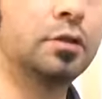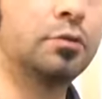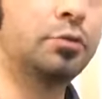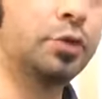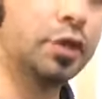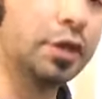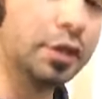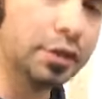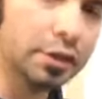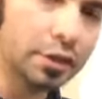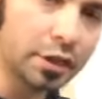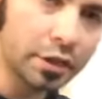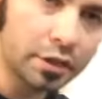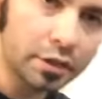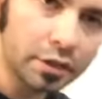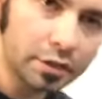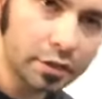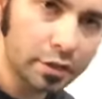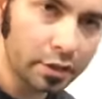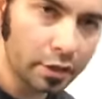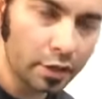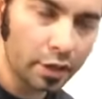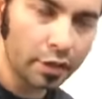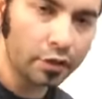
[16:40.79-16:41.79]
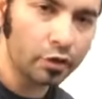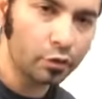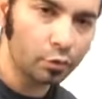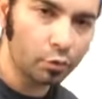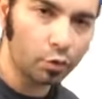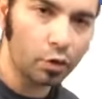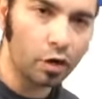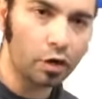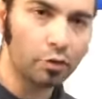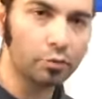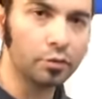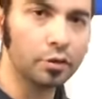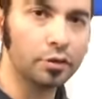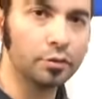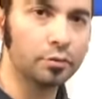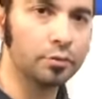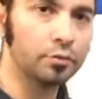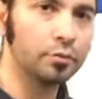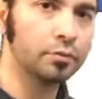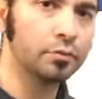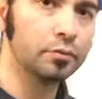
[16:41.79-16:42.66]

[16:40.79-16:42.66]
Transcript: because this is another problem.